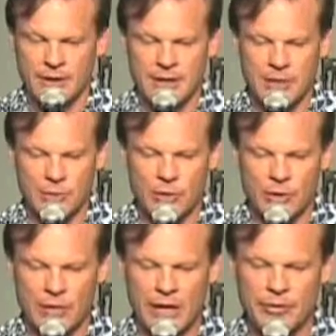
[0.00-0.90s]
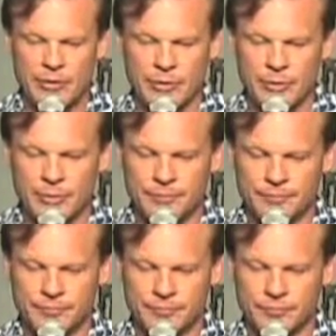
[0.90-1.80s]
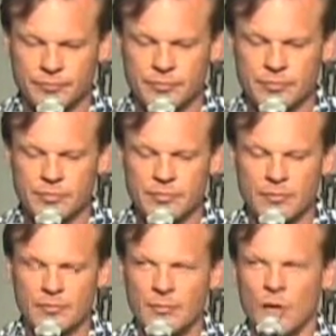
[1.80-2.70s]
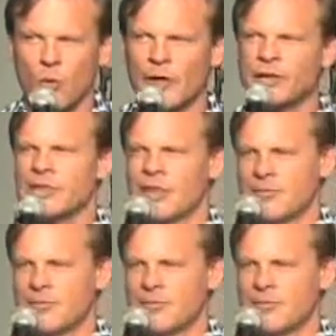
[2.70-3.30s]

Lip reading: Keep going around the group, one at a